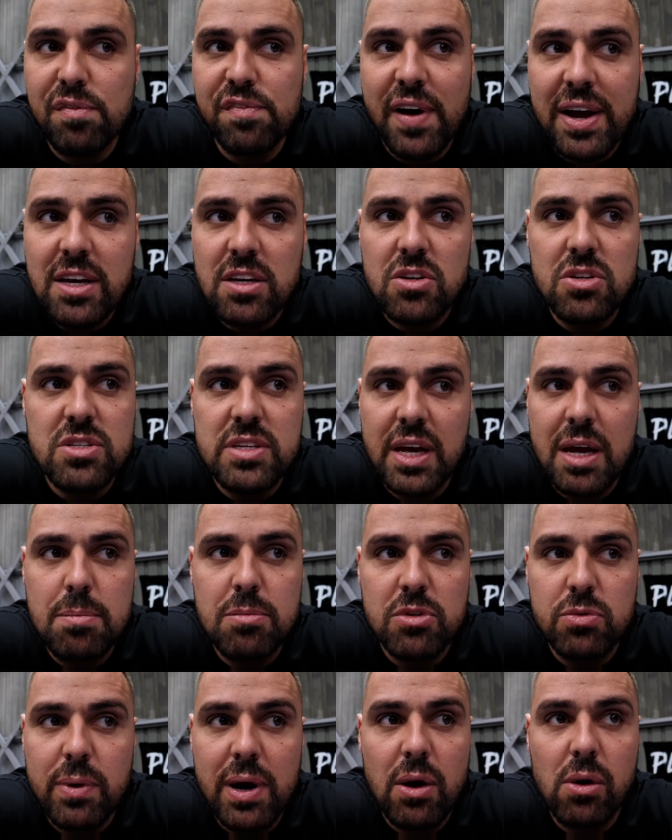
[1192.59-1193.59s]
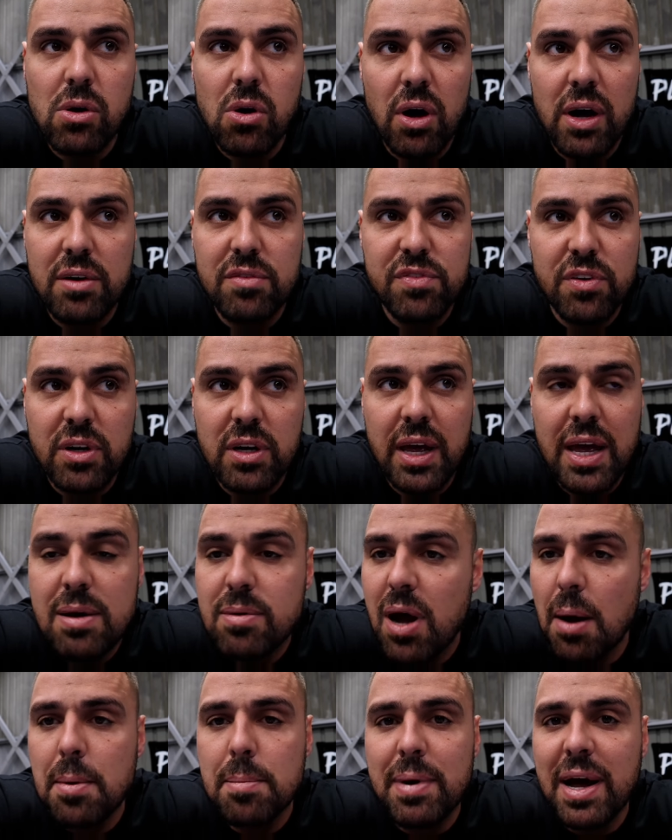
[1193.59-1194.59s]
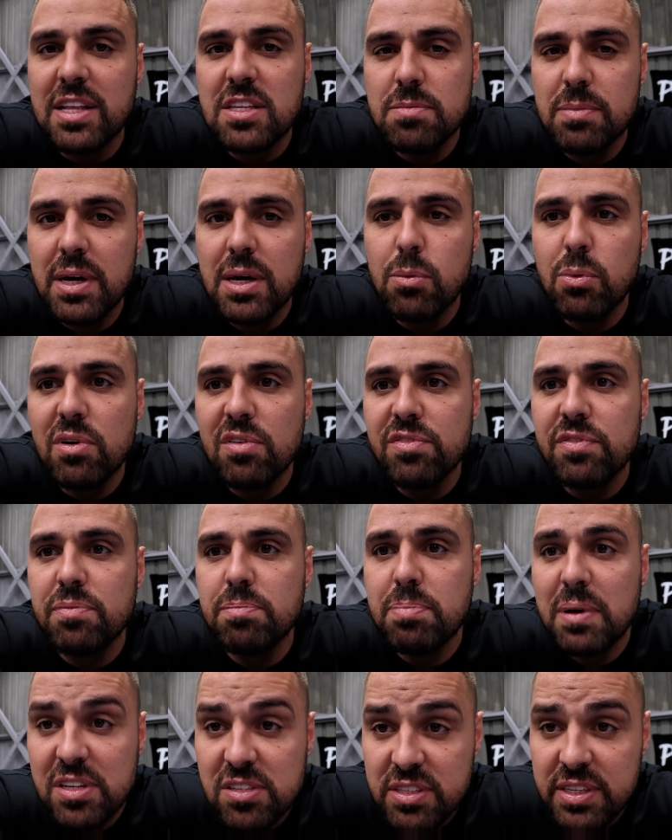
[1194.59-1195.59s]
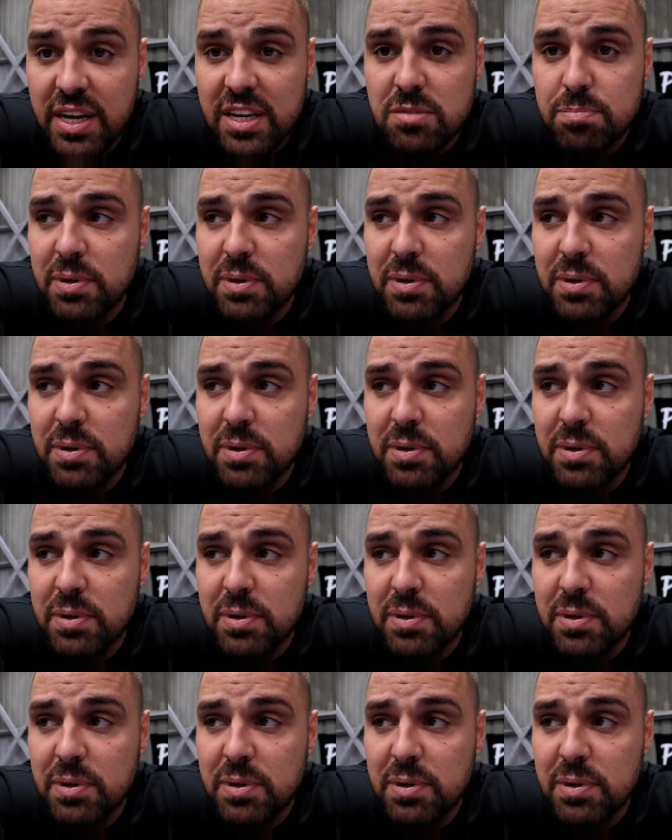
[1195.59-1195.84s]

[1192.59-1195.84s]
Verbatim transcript: Thank you to him as well, like, for keep coming back to me with business,